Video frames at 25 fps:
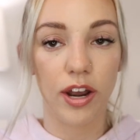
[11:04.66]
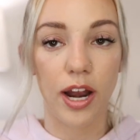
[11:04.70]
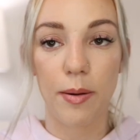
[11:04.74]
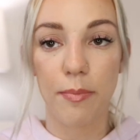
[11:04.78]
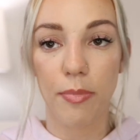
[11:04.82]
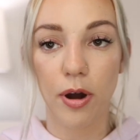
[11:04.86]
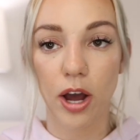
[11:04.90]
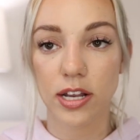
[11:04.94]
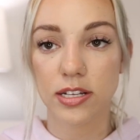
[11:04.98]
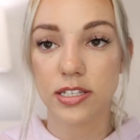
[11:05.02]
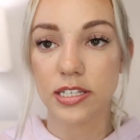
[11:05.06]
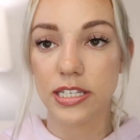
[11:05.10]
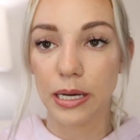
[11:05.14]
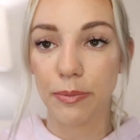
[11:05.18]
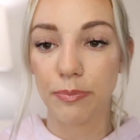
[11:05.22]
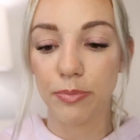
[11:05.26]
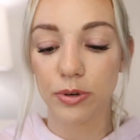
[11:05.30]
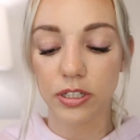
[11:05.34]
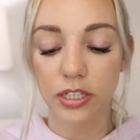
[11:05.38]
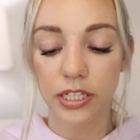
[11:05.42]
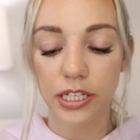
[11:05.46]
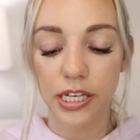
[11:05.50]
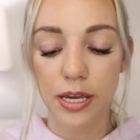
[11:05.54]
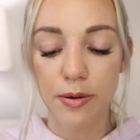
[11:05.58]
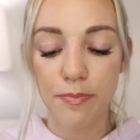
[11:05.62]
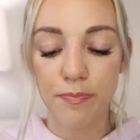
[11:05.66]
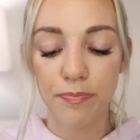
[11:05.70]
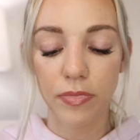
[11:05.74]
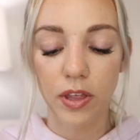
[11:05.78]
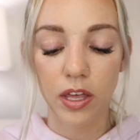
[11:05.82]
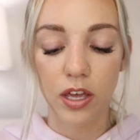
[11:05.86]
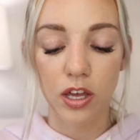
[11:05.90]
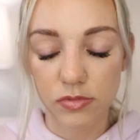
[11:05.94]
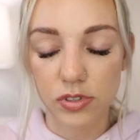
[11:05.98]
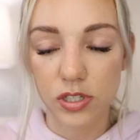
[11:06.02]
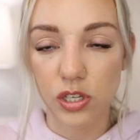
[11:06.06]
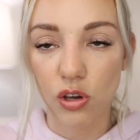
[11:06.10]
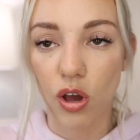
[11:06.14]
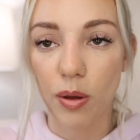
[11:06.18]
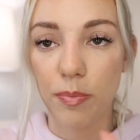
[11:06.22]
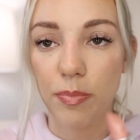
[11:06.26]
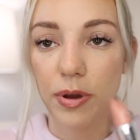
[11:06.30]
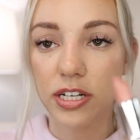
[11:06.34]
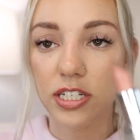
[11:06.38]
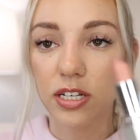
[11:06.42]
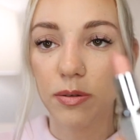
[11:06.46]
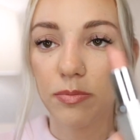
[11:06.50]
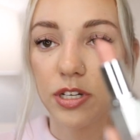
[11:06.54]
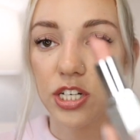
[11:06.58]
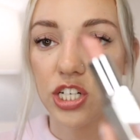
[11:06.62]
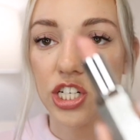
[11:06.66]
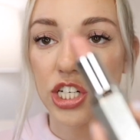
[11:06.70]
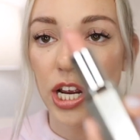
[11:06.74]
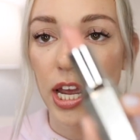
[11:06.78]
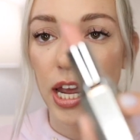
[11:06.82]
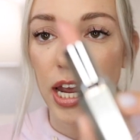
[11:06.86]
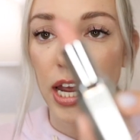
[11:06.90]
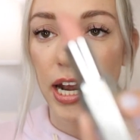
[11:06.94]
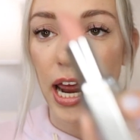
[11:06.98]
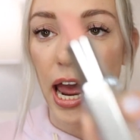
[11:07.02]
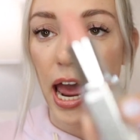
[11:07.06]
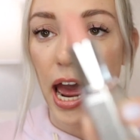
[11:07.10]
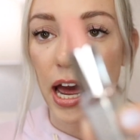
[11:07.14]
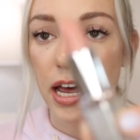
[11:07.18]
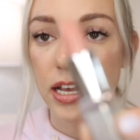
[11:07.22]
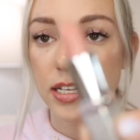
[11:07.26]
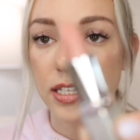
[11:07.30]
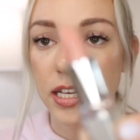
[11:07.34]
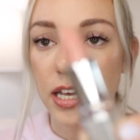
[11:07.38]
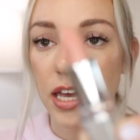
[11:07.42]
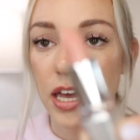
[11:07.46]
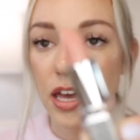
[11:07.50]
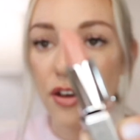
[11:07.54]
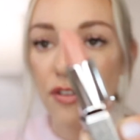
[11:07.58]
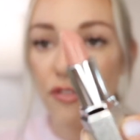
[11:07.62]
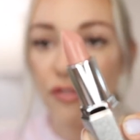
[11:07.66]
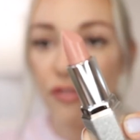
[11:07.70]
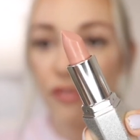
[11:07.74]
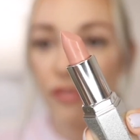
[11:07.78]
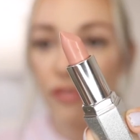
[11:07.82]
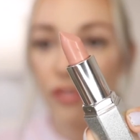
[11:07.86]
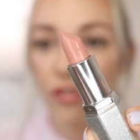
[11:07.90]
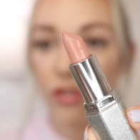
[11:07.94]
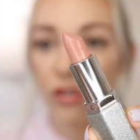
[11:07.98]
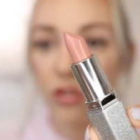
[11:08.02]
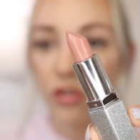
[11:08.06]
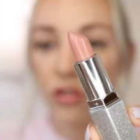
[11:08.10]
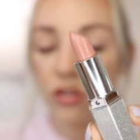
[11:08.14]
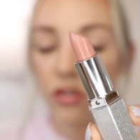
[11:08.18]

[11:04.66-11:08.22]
that I bought separately. So I picked up the shade As If